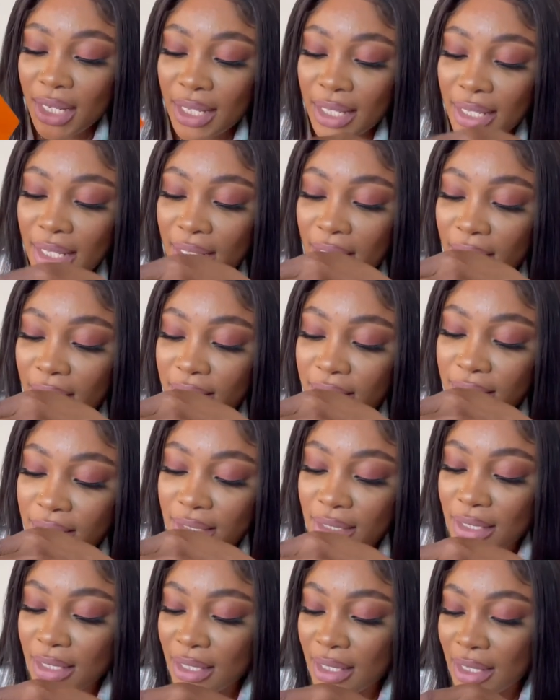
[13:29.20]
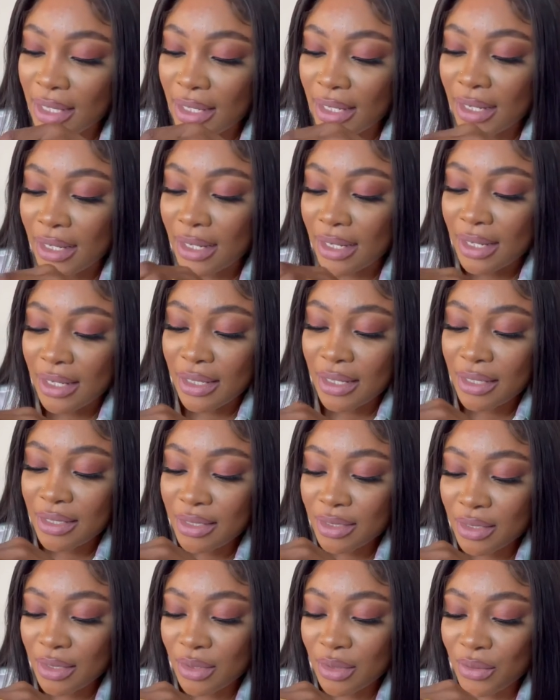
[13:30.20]
Yes.
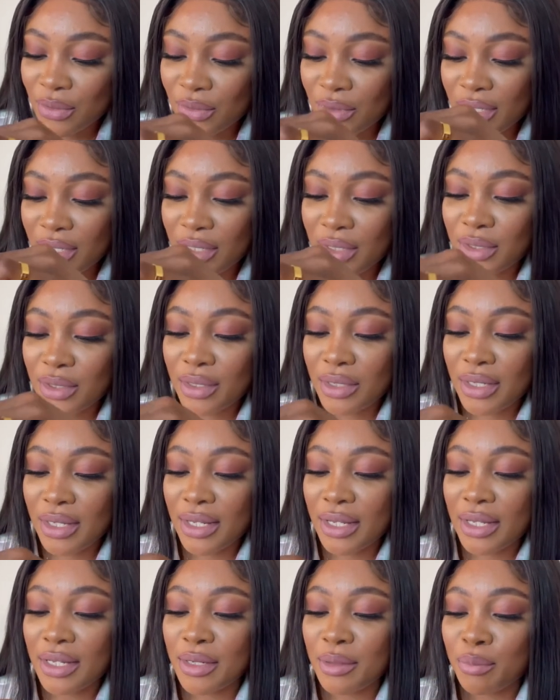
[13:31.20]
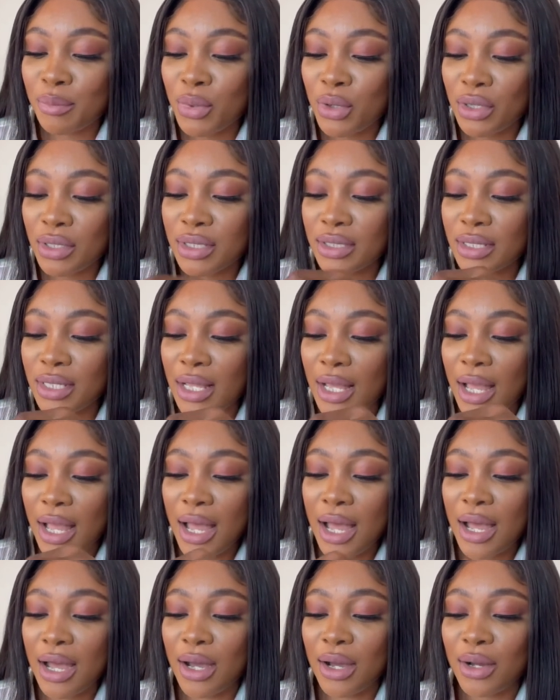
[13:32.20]
So when you get the box
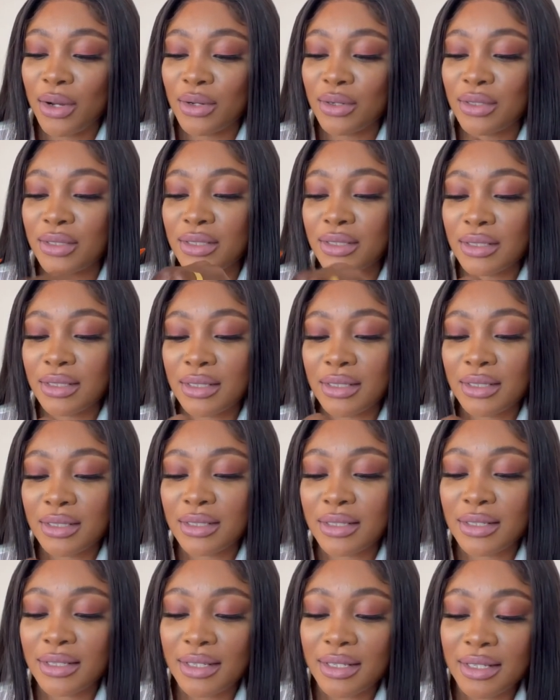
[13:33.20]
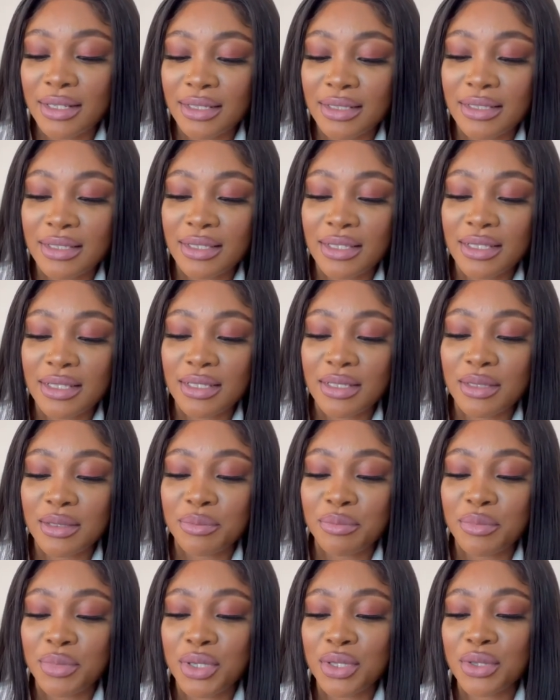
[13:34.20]
out, it's this
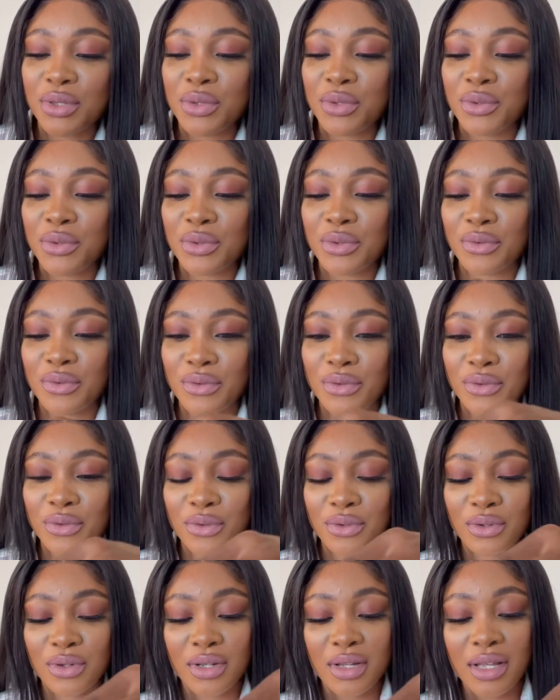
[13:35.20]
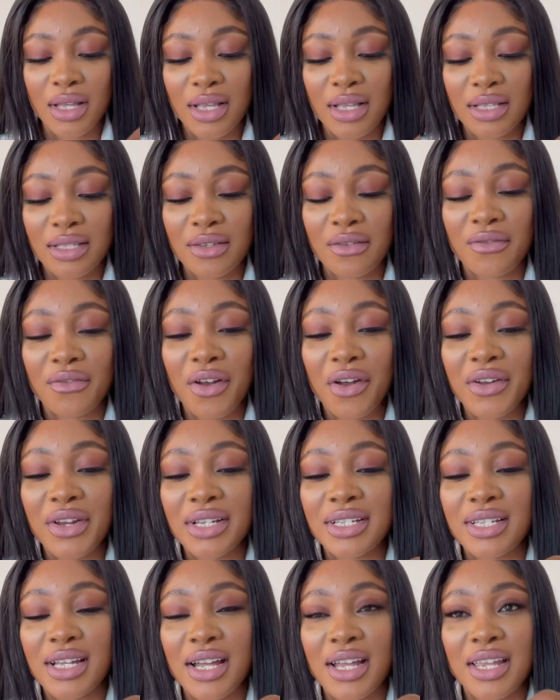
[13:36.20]
beautiful. It's a very
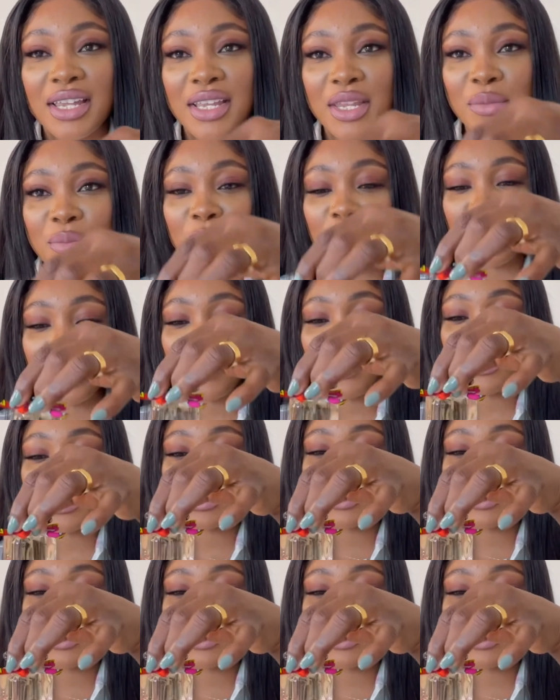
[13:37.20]
tiny box,